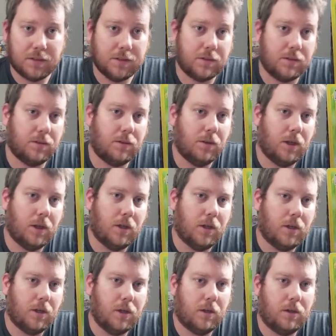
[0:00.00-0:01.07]
So
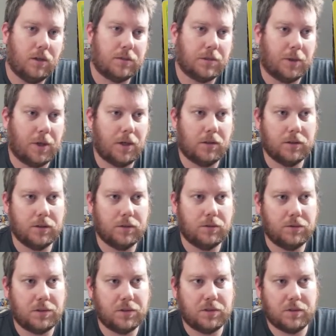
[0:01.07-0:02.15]
some
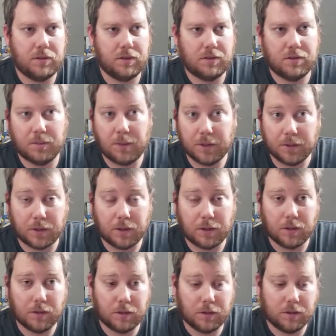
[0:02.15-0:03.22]
hollows and some other
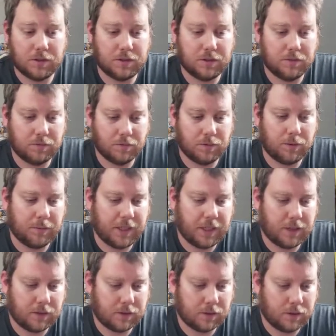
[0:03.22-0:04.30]
cards from
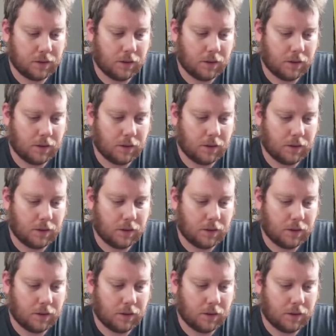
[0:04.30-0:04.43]
that.